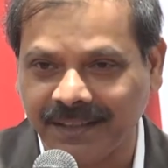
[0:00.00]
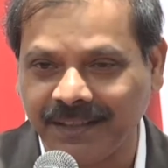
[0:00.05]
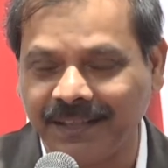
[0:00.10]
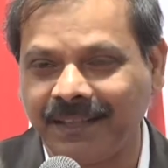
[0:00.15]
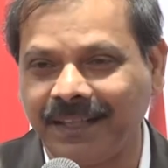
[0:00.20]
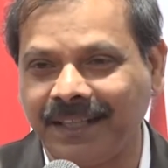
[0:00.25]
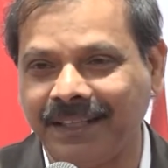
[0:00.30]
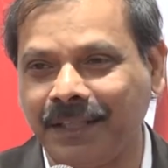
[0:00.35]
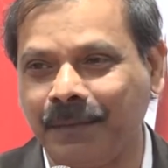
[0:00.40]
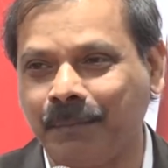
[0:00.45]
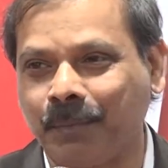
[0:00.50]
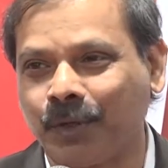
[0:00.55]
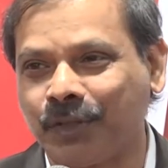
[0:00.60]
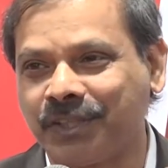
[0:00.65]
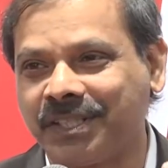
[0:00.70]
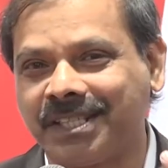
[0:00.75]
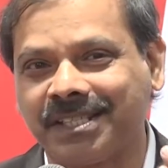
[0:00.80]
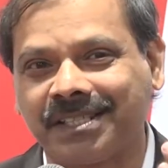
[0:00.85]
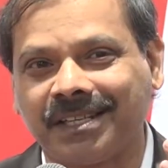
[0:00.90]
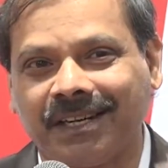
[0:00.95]
Then the
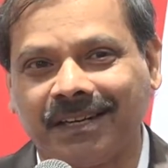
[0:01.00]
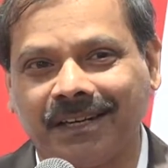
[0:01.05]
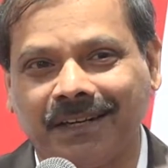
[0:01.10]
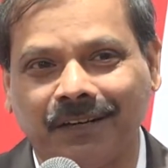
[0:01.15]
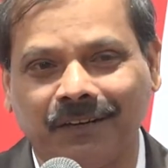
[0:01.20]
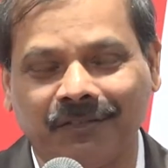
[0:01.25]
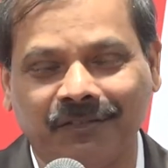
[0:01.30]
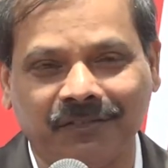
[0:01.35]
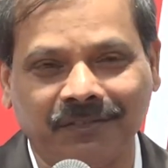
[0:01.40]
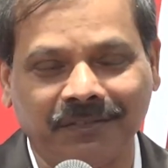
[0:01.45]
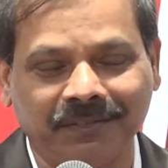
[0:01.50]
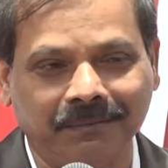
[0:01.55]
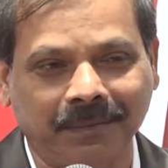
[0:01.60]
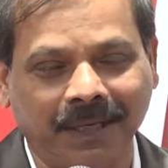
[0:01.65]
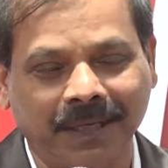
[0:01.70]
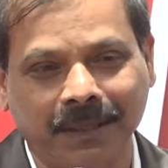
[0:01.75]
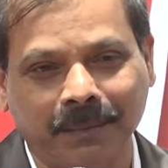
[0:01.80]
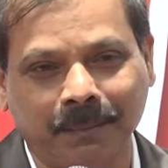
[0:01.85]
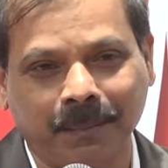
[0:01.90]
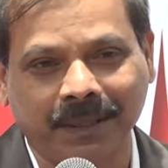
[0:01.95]
process started of
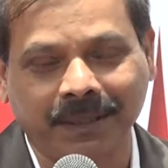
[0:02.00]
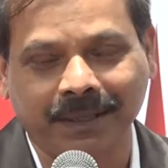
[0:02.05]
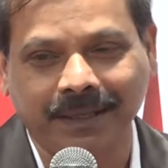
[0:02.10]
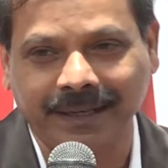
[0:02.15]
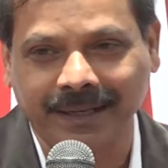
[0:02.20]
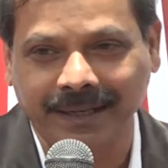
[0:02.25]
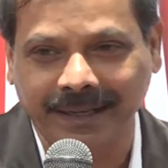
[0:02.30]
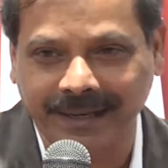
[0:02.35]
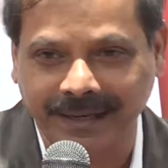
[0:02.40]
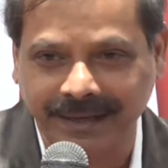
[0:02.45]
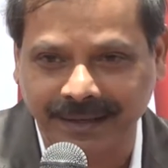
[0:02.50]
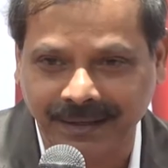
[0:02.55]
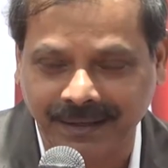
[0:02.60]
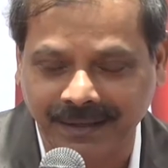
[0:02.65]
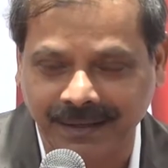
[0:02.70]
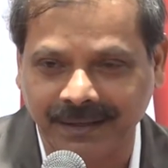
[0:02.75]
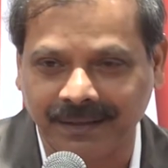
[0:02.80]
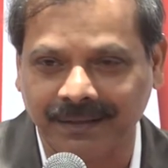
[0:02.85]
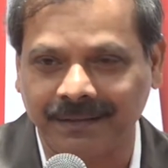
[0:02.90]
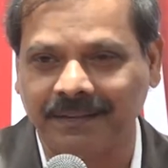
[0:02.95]
multiple
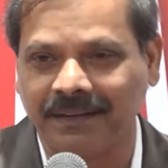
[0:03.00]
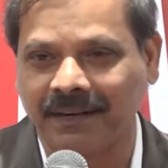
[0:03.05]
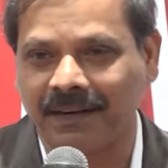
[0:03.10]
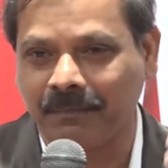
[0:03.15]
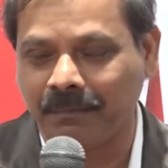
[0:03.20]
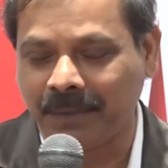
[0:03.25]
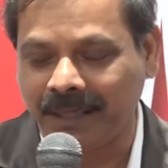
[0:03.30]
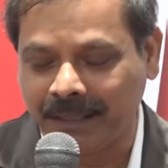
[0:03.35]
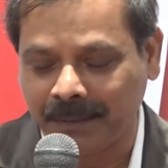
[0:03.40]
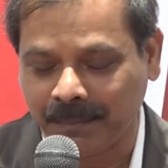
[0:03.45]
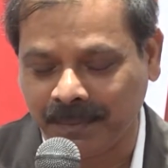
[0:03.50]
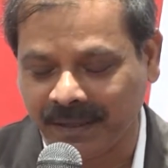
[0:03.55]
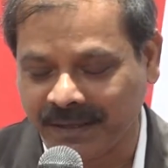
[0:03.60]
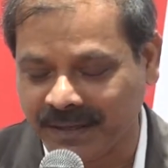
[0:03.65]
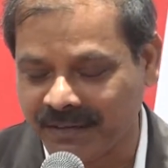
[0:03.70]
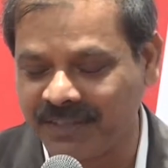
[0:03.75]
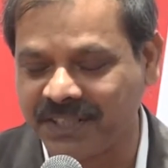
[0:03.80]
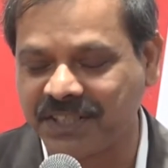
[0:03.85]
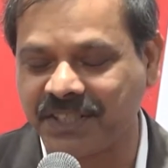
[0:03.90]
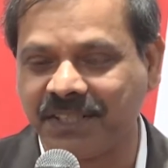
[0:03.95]

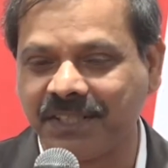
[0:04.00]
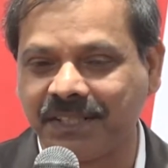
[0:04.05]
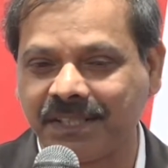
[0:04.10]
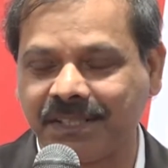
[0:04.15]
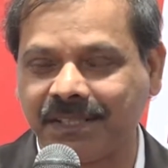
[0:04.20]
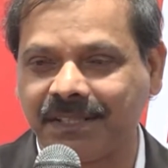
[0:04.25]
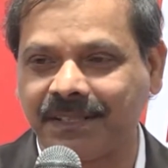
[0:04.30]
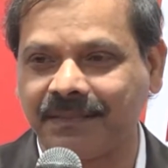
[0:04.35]
revisions,